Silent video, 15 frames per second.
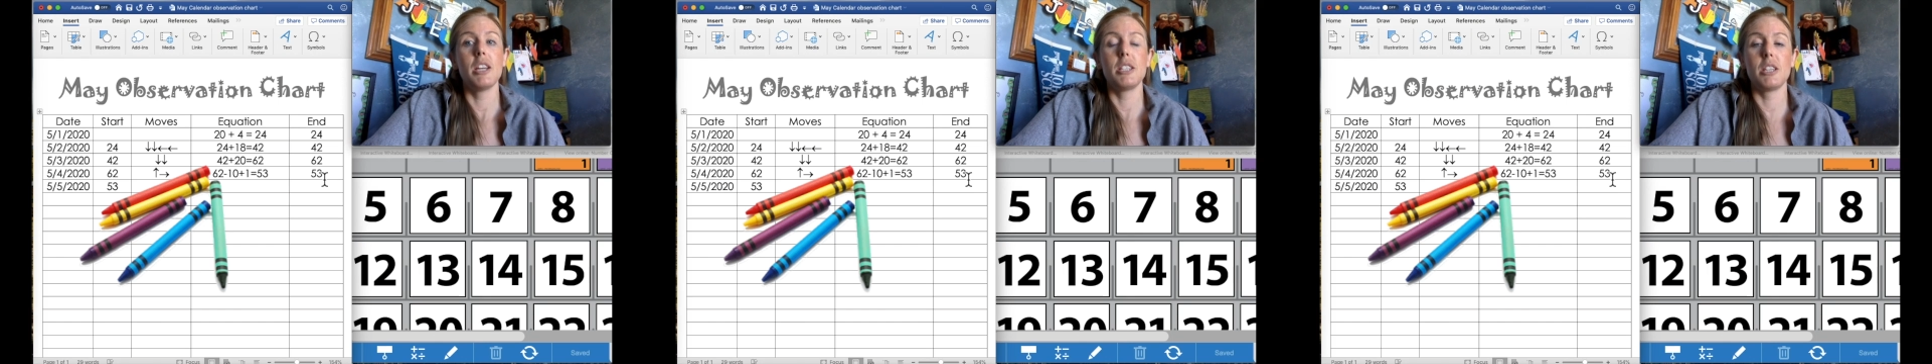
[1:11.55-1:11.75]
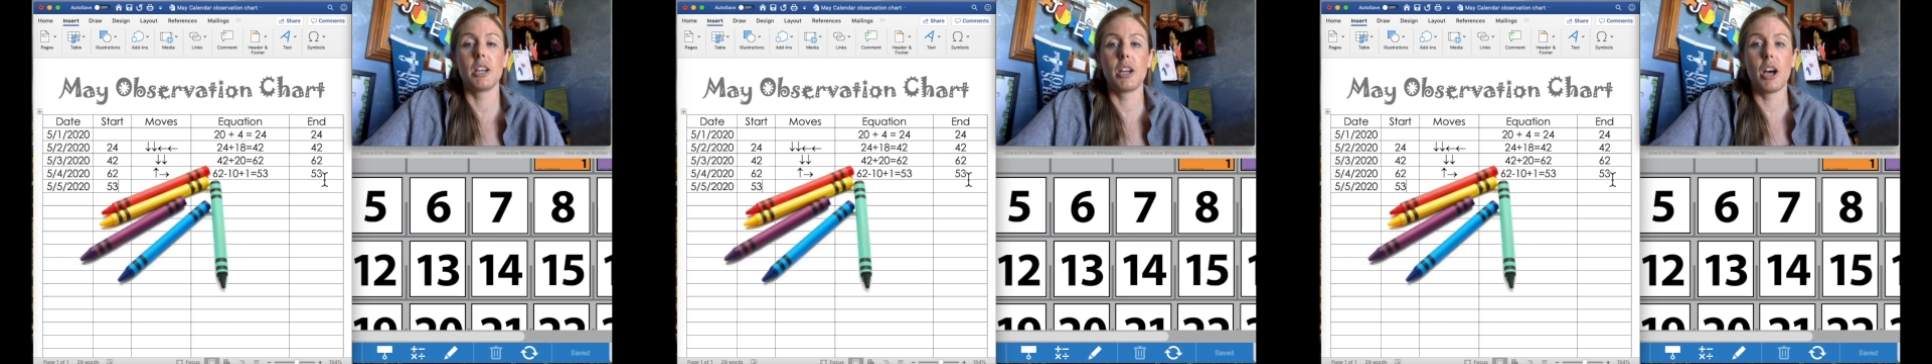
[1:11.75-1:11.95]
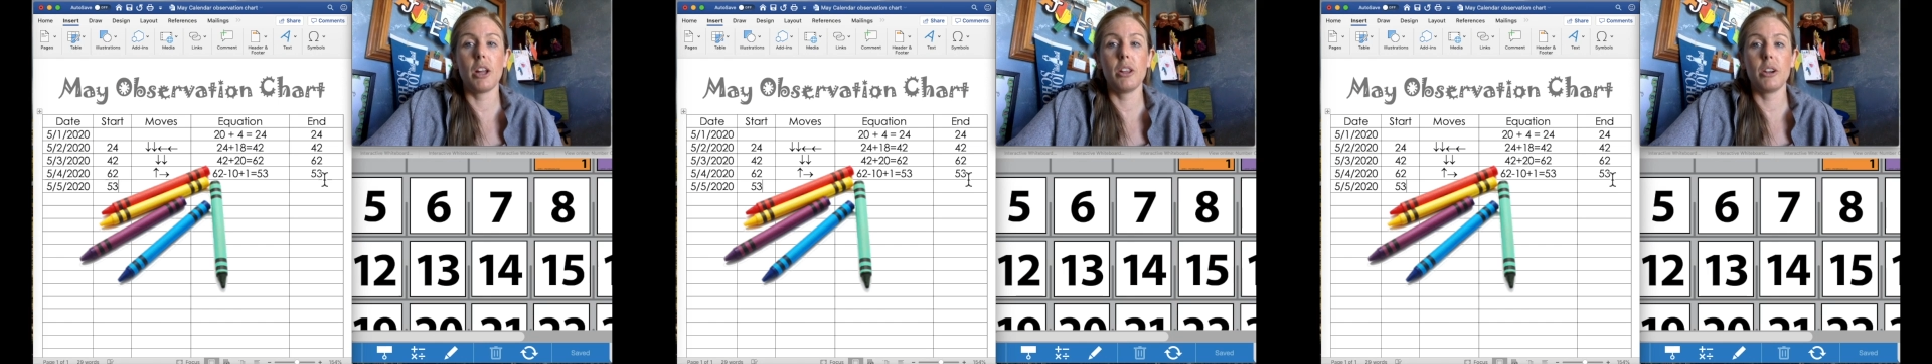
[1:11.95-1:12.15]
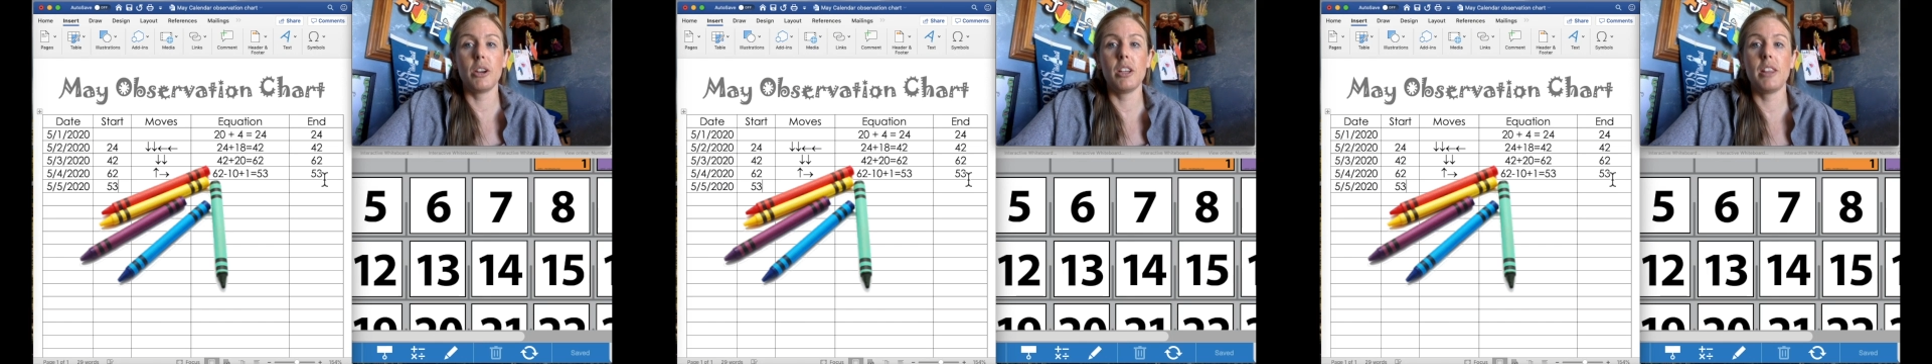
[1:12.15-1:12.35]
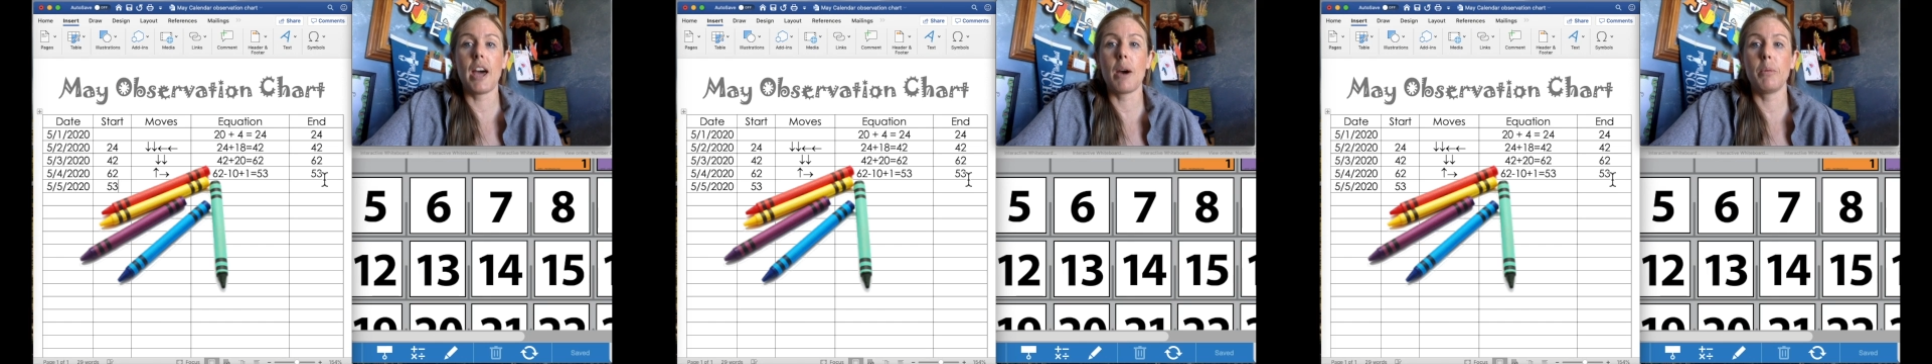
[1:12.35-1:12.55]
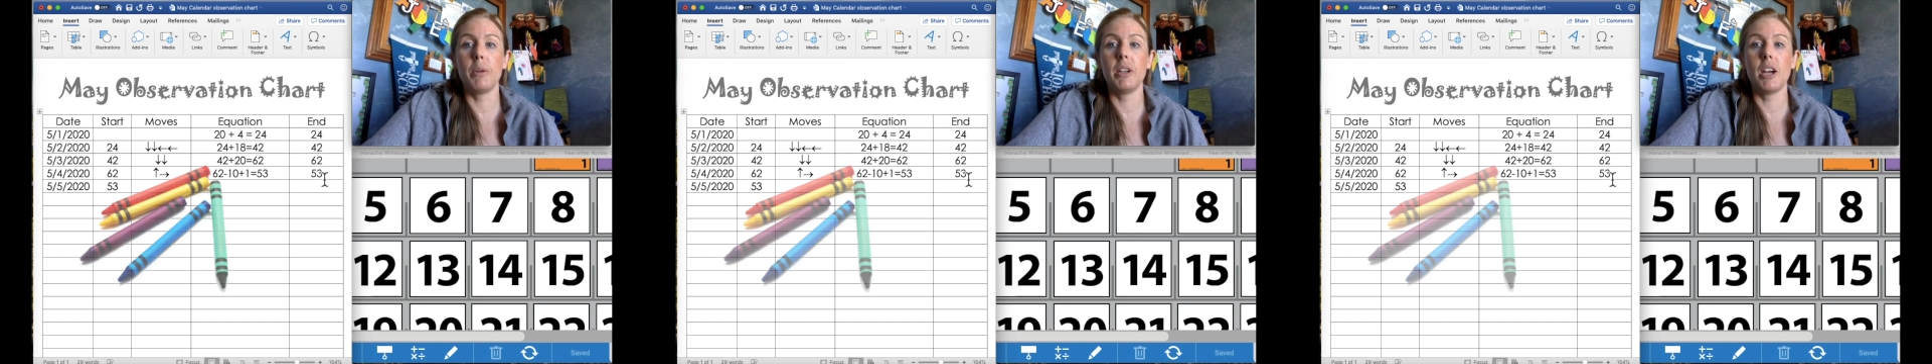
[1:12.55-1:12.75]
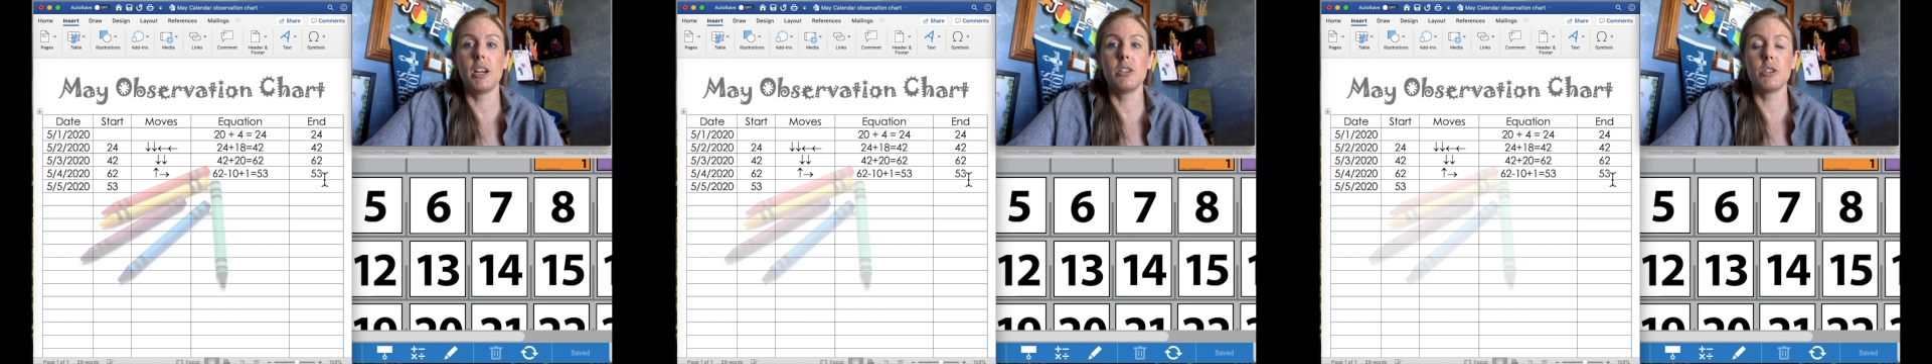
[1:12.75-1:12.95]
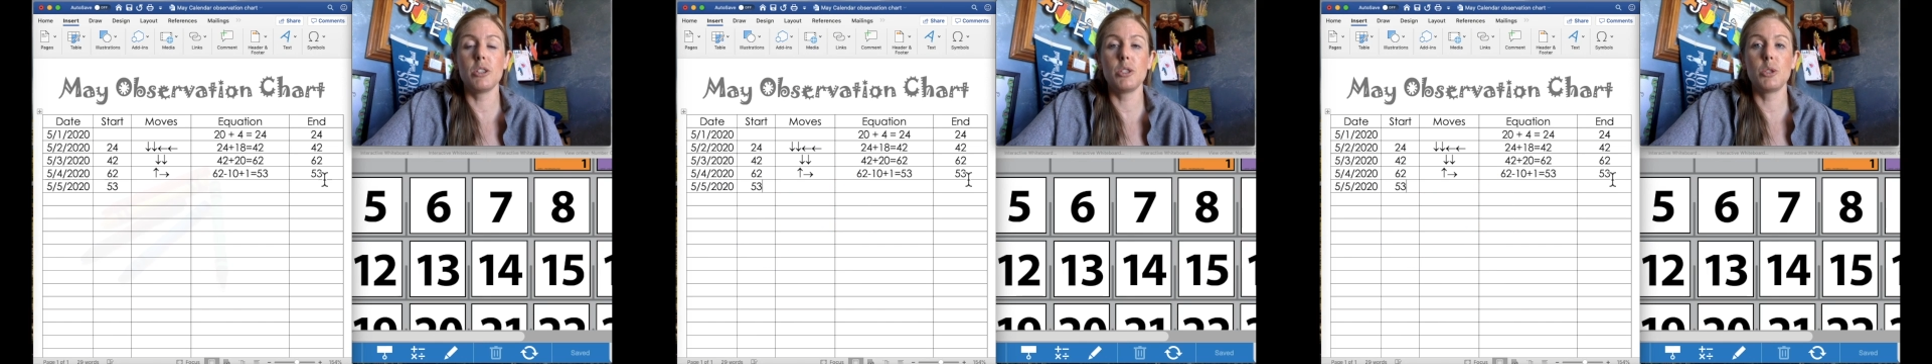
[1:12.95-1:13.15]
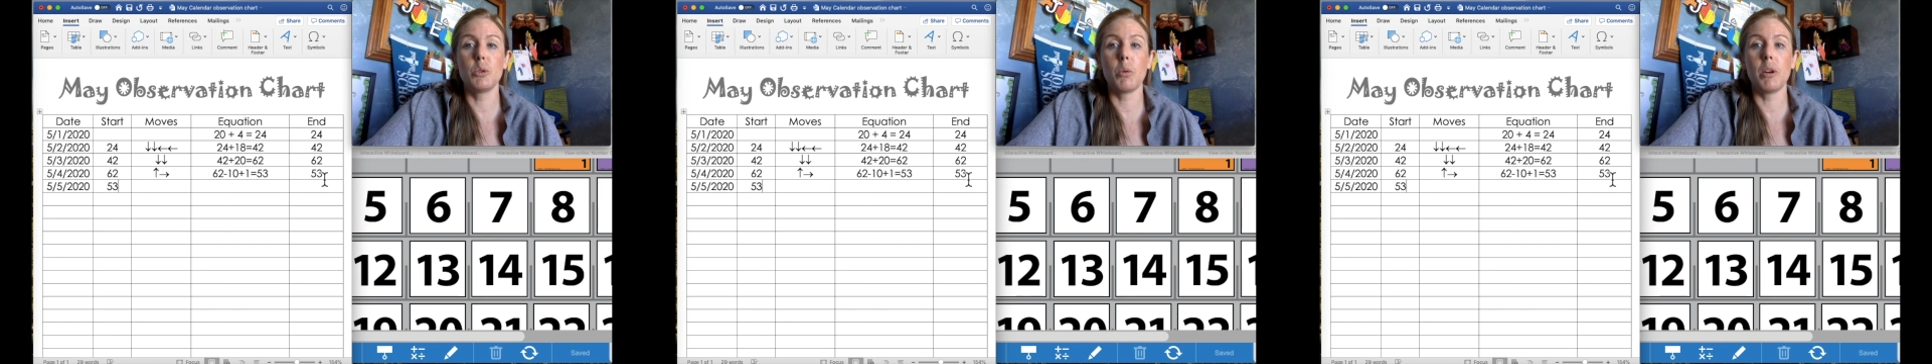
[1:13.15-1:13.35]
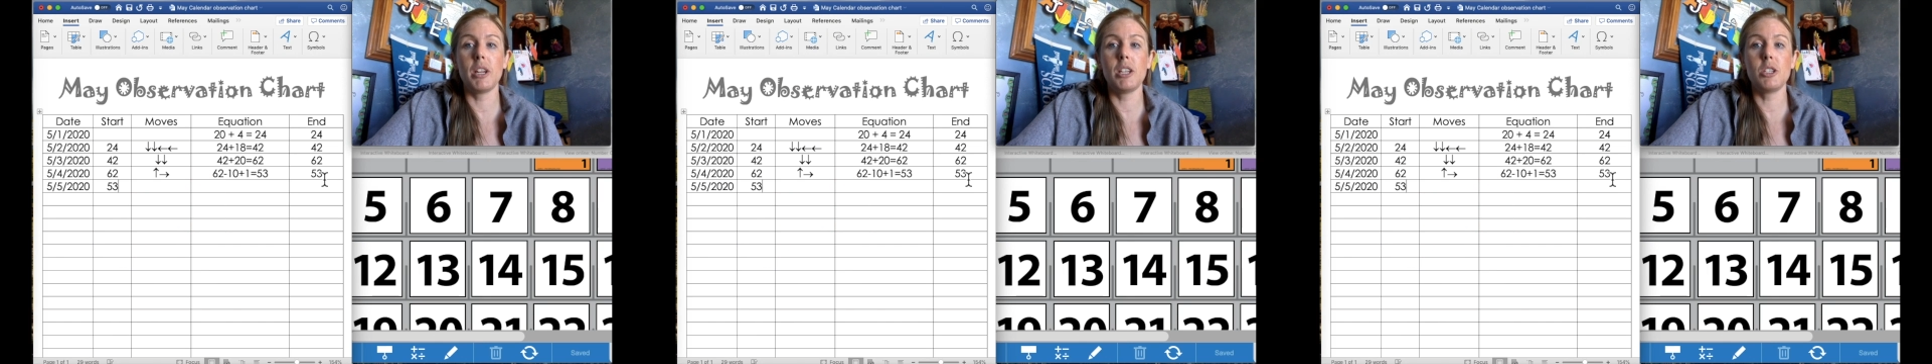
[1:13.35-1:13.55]
to color in that
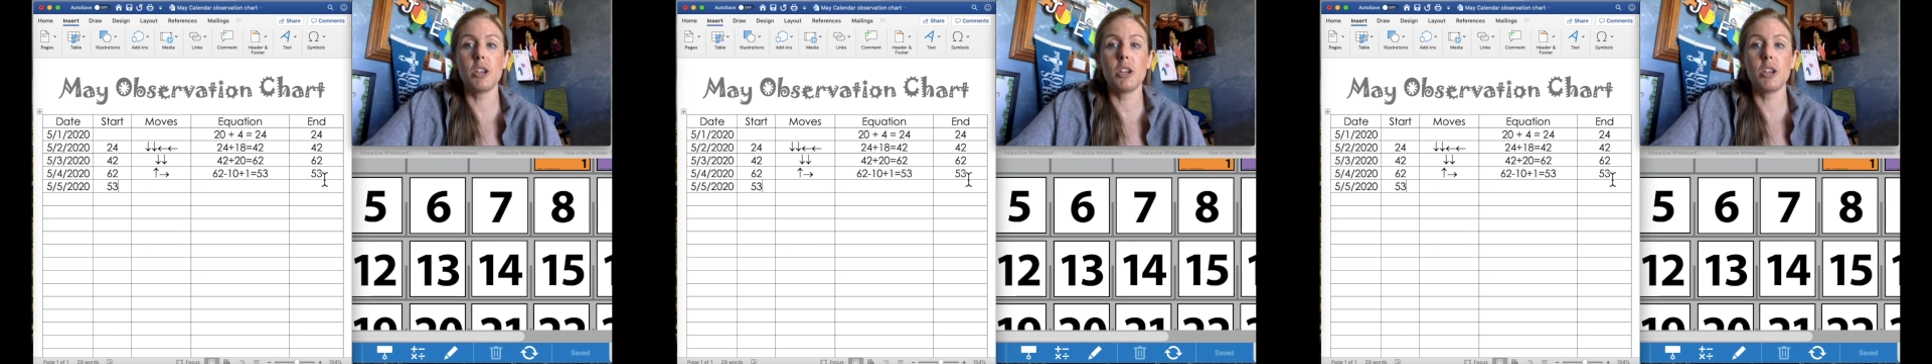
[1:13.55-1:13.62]
120